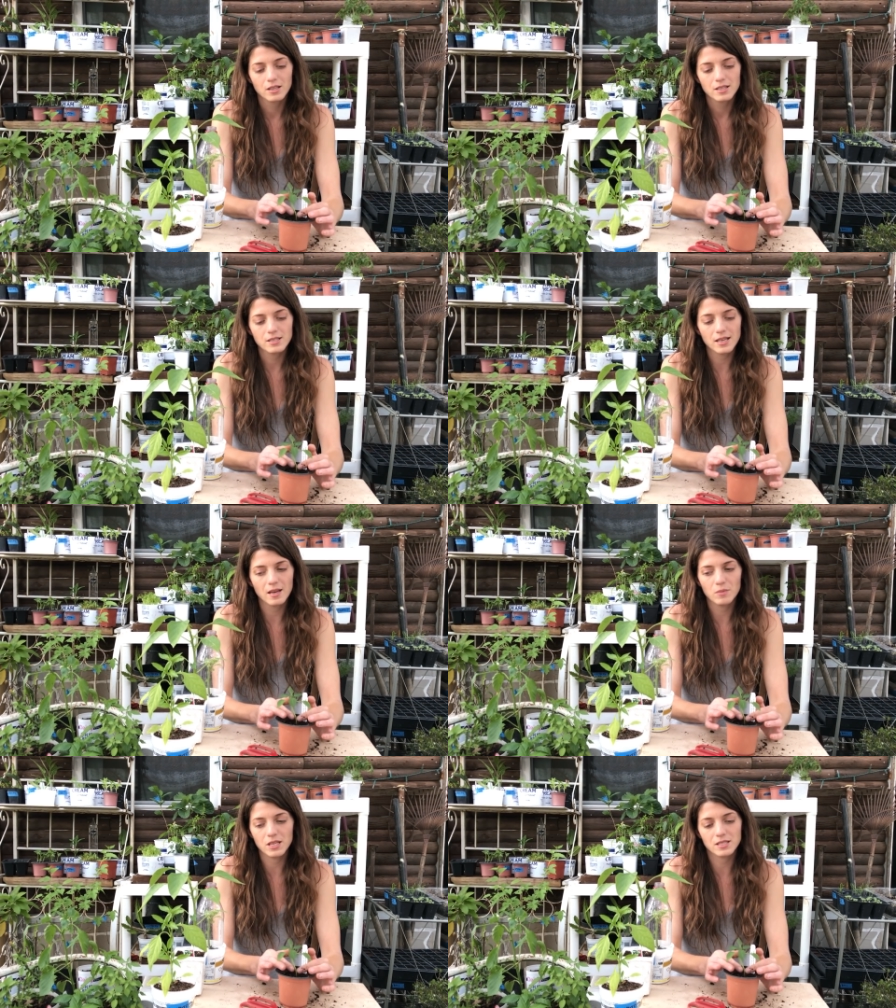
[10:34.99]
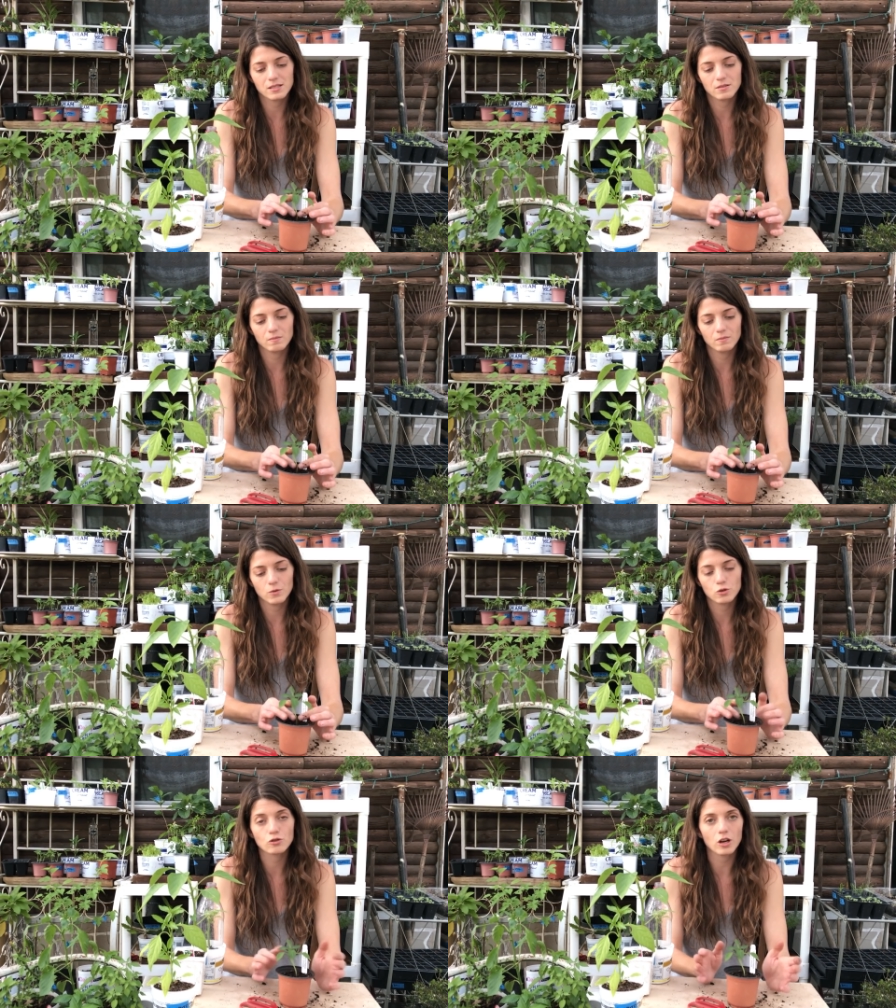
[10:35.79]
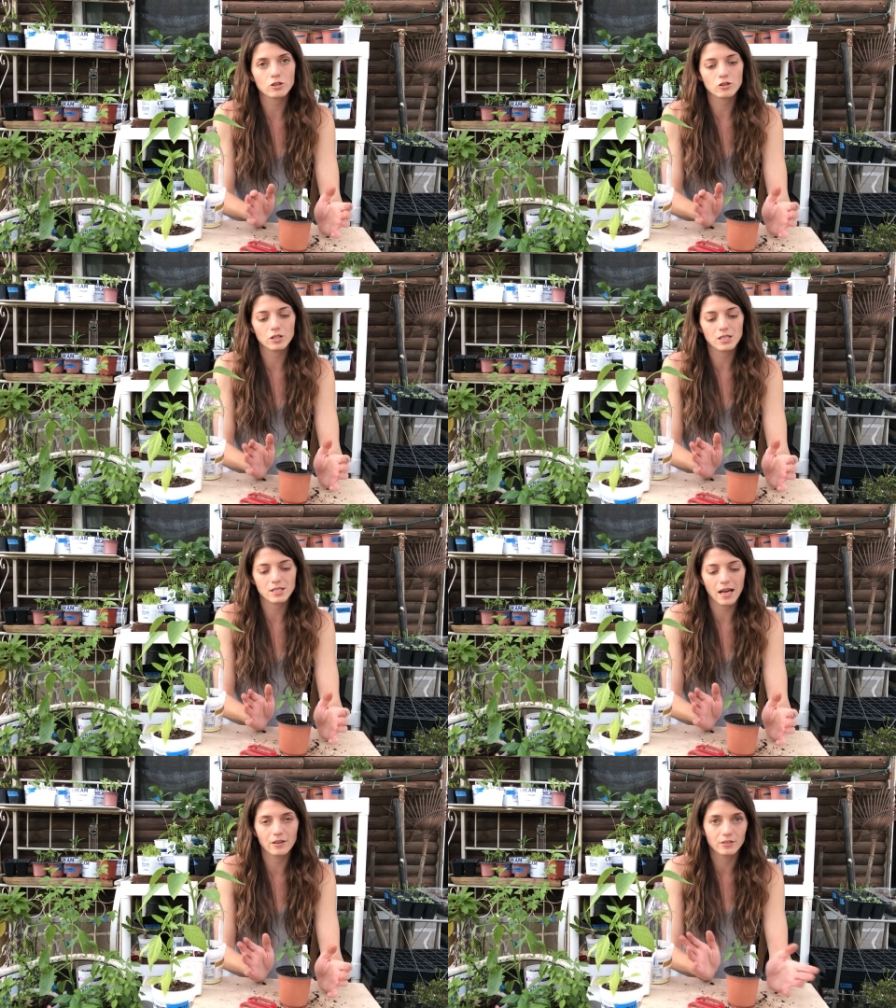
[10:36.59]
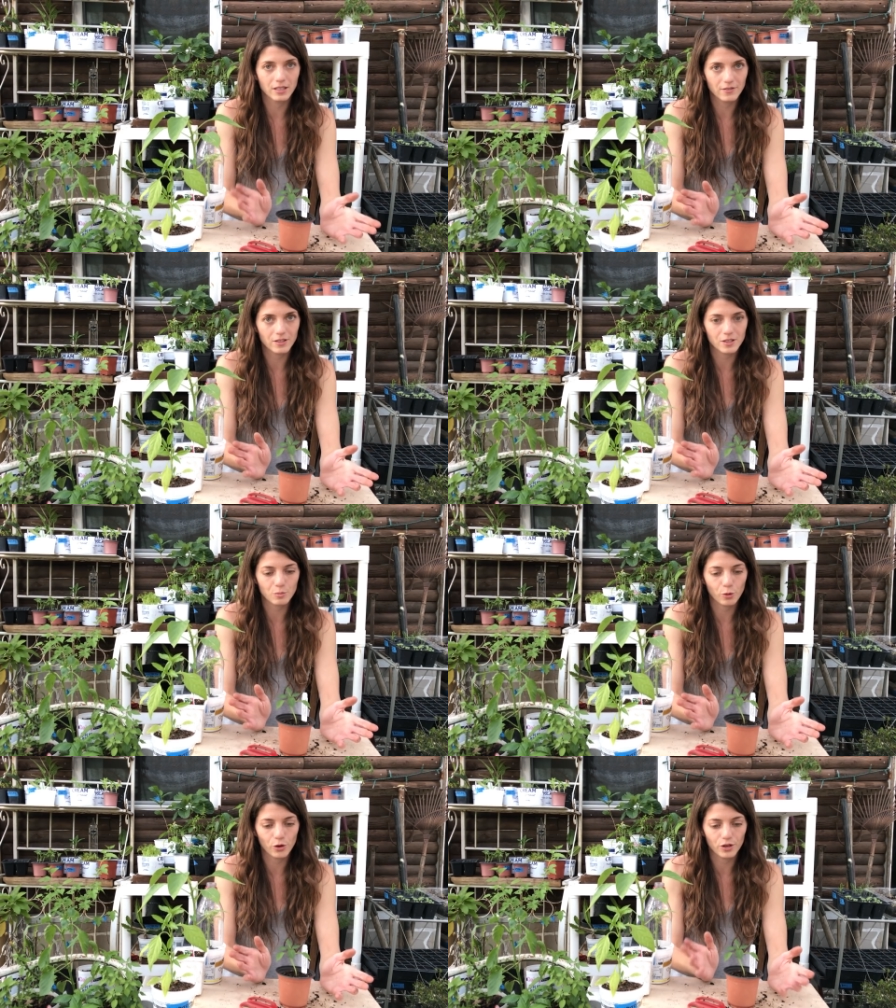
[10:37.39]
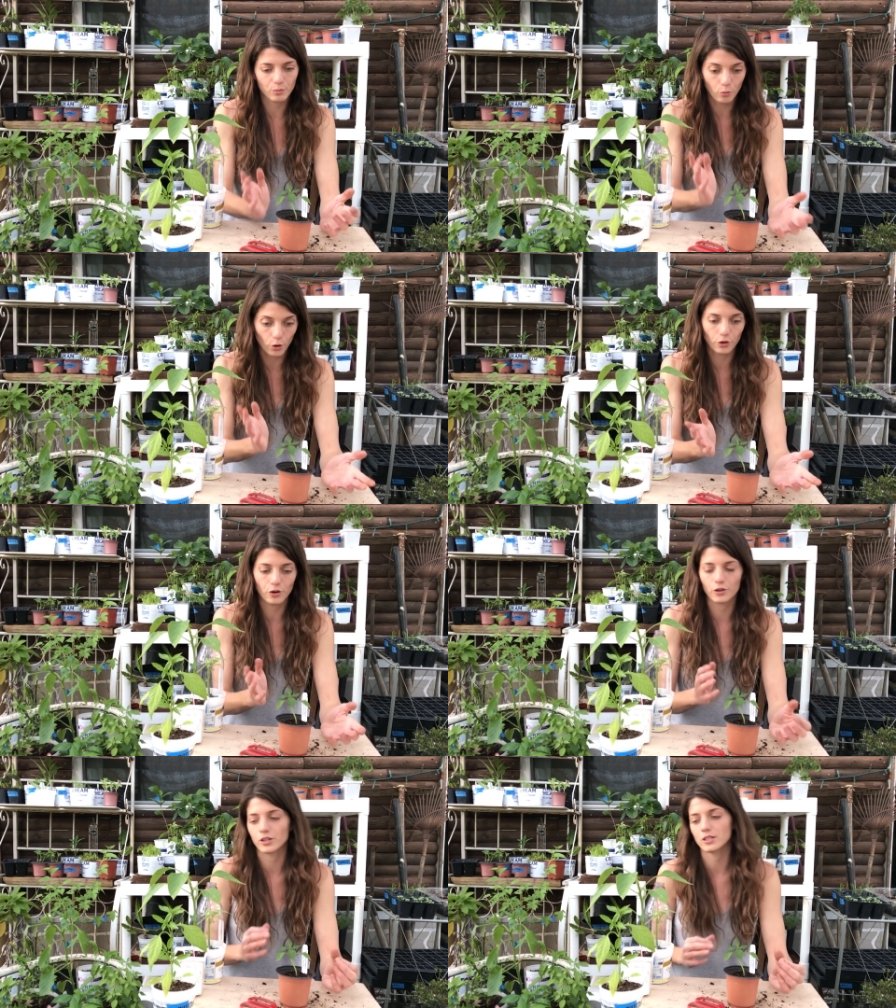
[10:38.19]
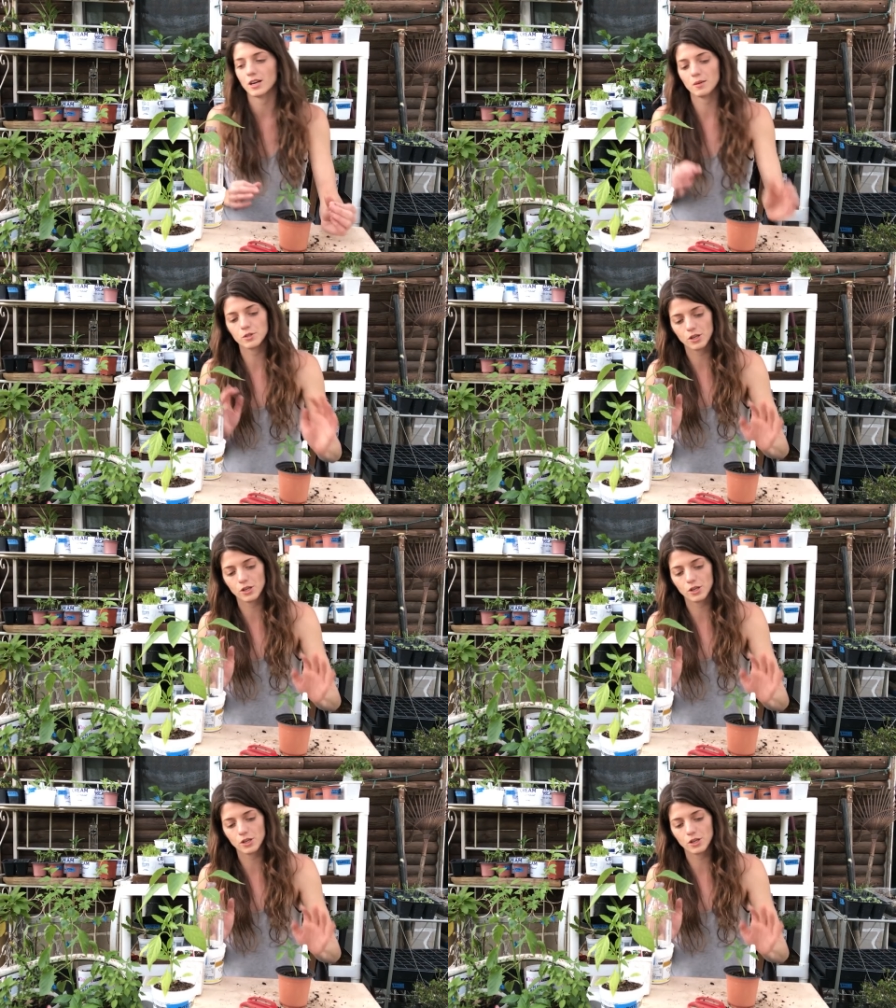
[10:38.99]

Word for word: stem is structurally sound enough to support more growth on top.